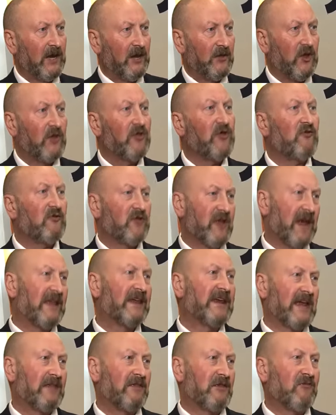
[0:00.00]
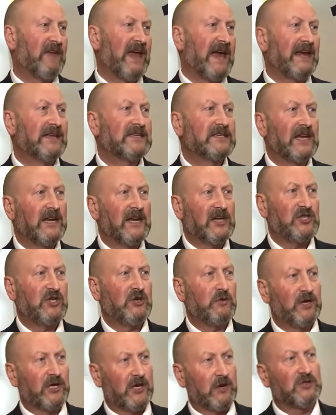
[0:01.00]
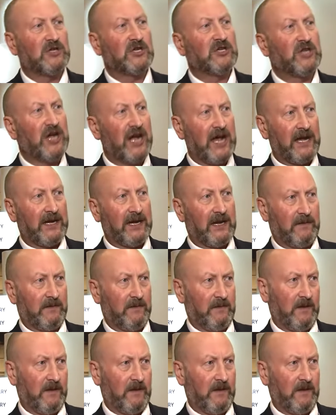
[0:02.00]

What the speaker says: And again, the reality, unless you want to go to China